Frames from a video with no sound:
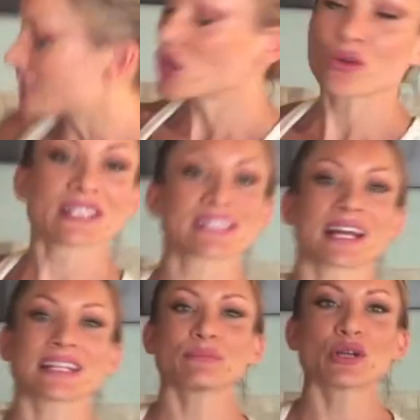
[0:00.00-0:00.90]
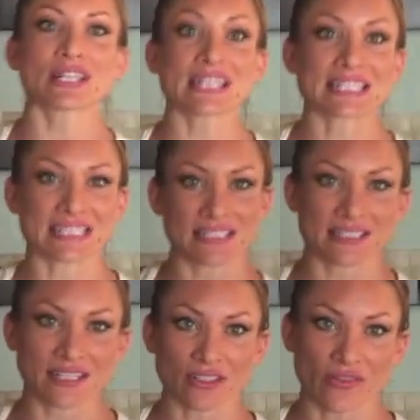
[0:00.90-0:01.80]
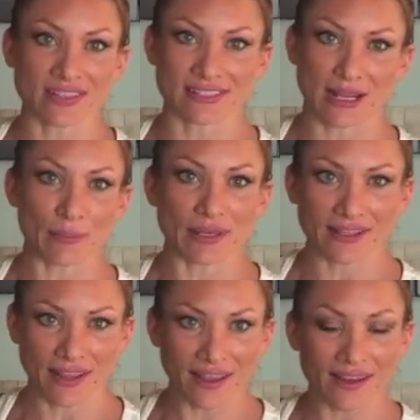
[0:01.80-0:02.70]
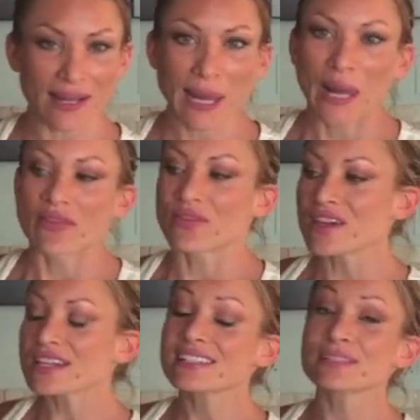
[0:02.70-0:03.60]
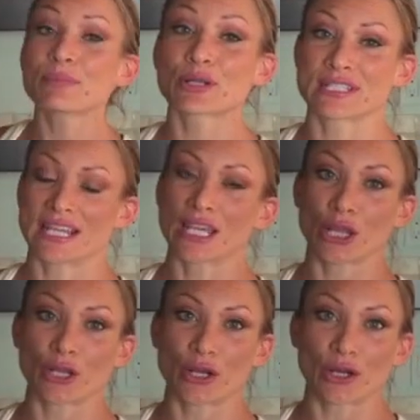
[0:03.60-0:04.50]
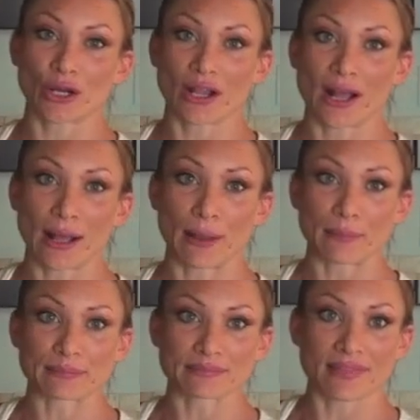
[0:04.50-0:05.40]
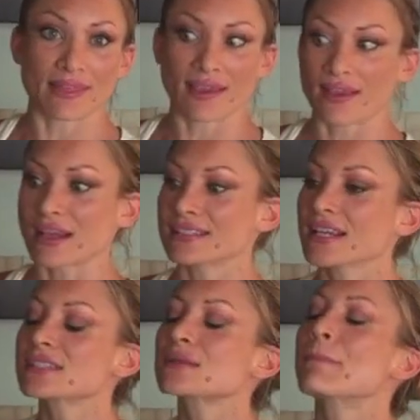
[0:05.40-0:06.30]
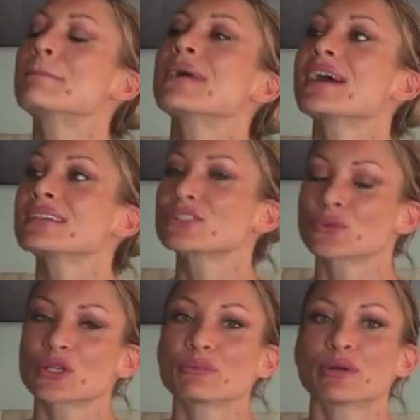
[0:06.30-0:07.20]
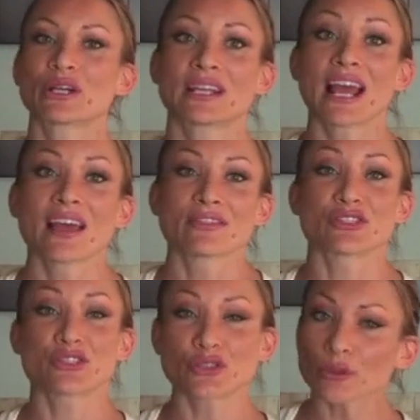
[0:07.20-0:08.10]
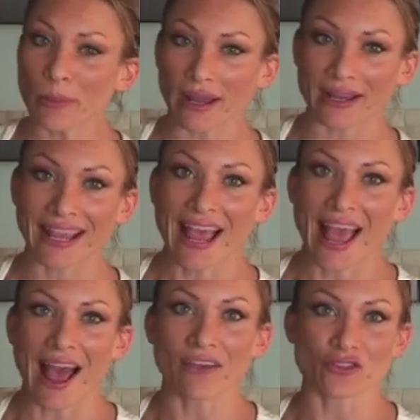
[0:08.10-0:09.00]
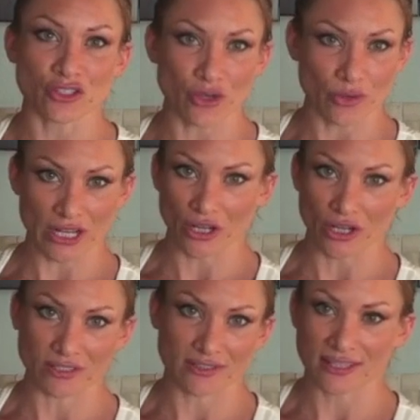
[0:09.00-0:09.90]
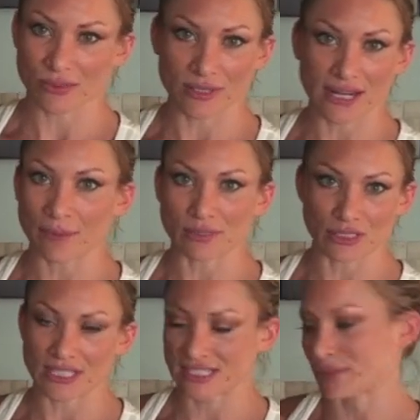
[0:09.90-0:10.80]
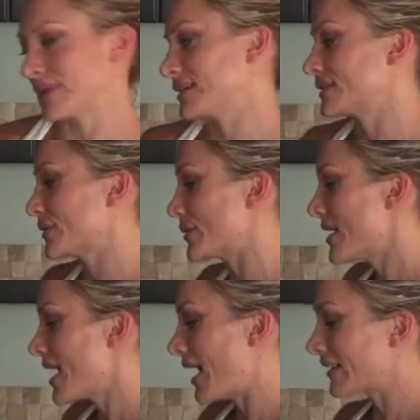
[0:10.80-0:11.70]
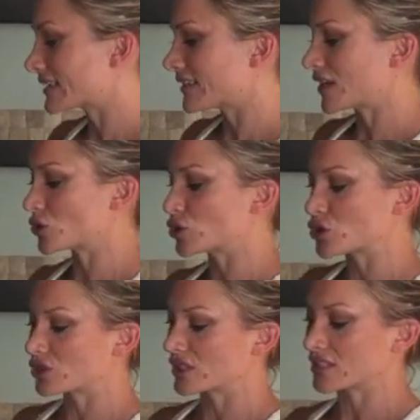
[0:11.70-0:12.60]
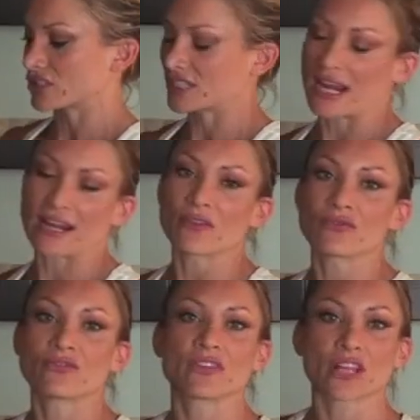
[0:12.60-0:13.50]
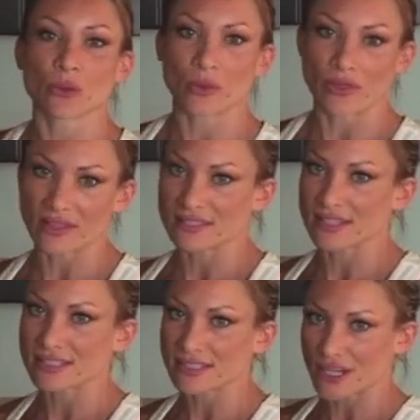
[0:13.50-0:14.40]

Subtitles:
Notice I didn't put any seasoning on the salmon yet. This particular thing tastes the best when you put the sumac after it's already cooked. That's when it absolutely tastes the best. So I like the natural juices to just kind of fill it with its